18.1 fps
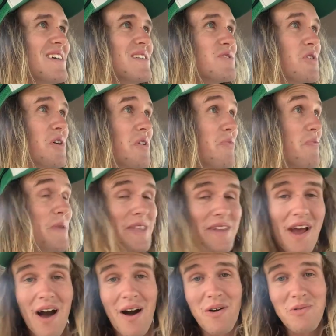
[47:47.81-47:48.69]
truth be
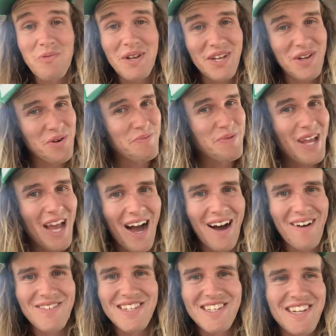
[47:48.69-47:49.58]
told, we could be
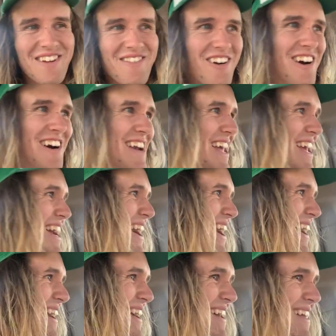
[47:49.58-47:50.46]
harvesting right now.